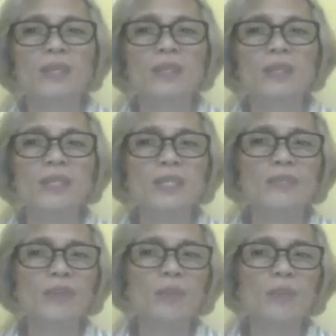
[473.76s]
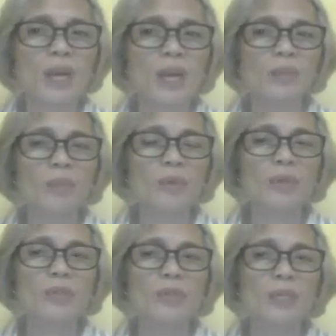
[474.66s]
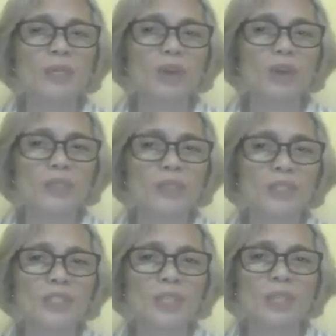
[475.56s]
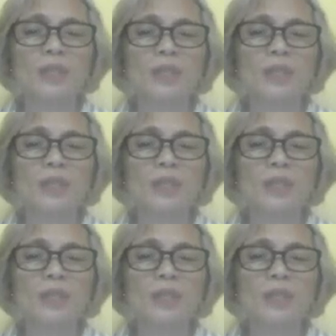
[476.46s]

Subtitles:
This is from carbon and oxygen.